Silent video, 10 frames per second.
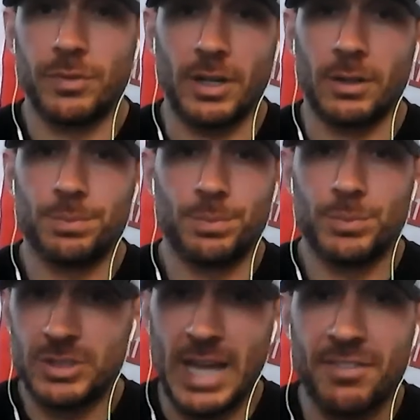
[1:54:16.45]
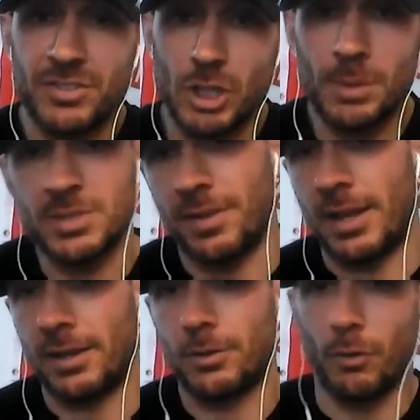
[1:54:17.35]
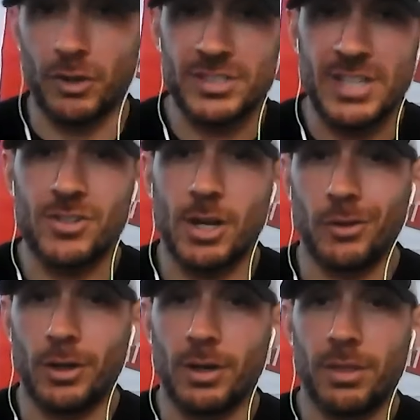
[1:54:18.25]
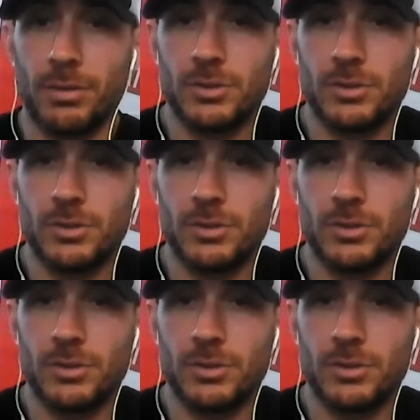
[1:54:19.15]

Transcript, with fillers: they're staff jobs, and they go for a staff job for